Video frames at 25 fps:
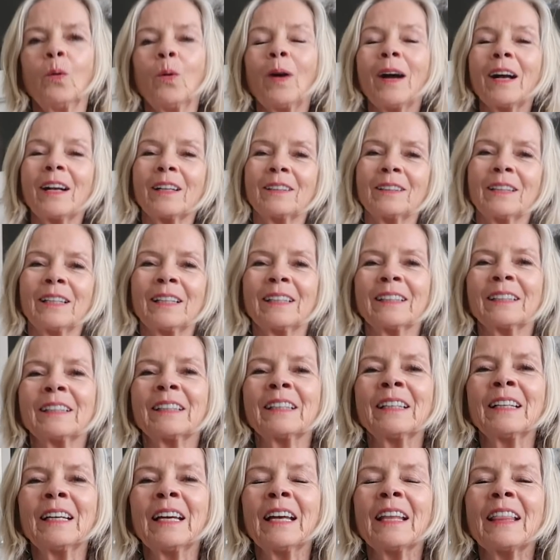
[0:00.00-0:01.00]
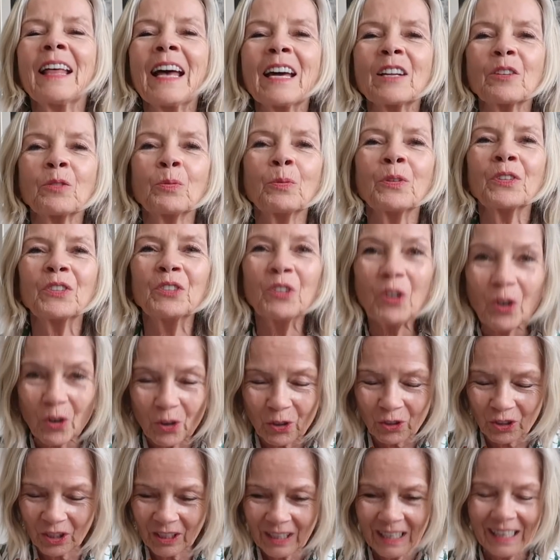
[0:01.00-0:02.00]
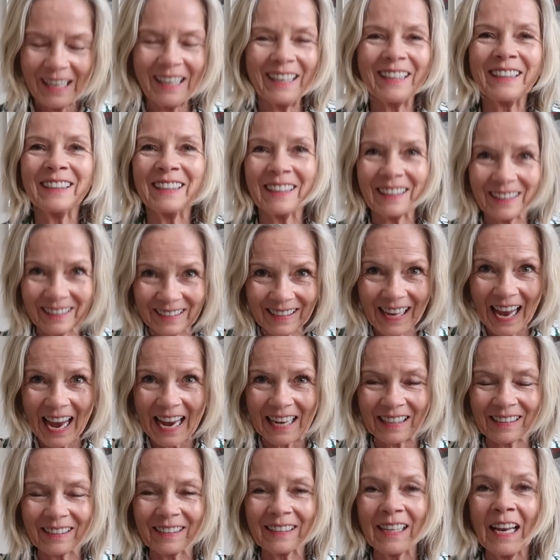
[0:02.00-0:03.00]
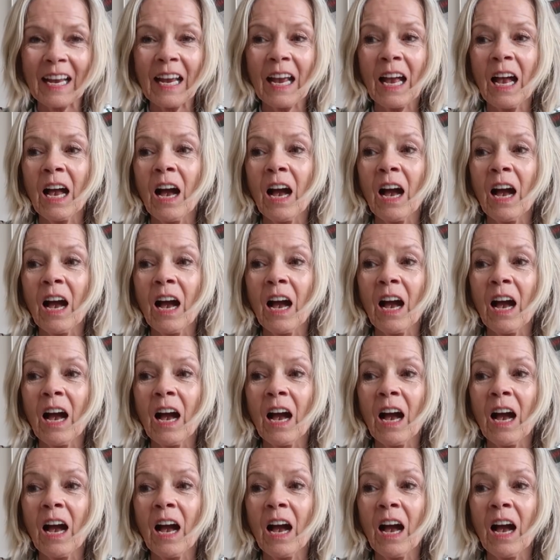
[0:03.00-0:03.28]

Well, that was not a success.